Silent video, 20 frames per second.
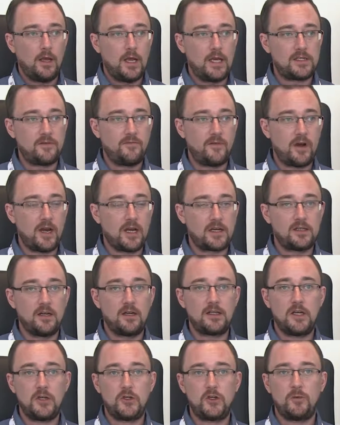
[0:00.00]
It's a very
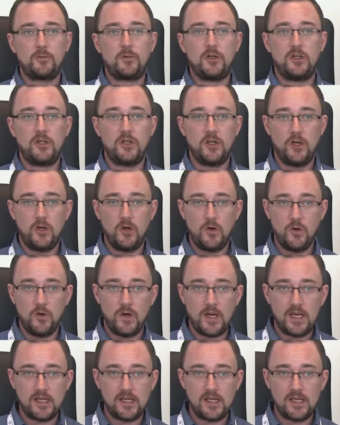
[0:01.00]
exciting job to do.